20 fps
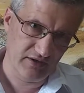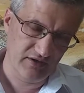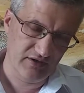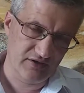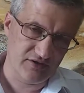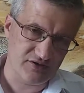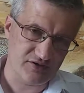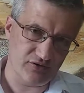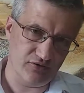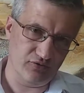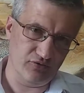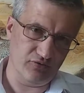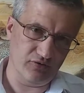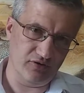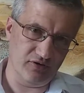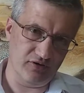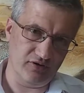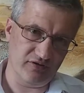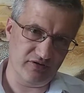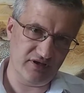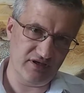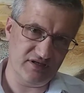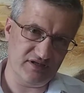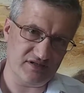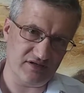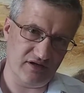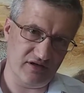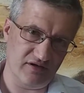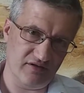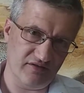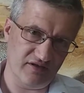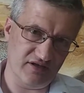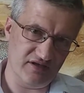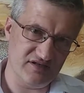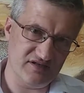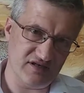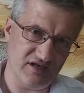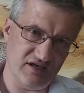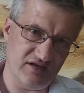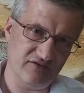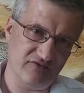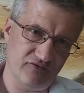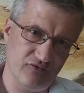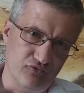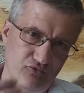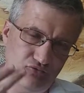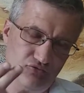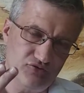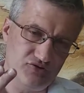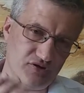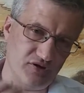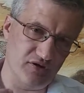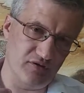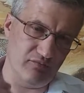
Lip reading: So these are the exact route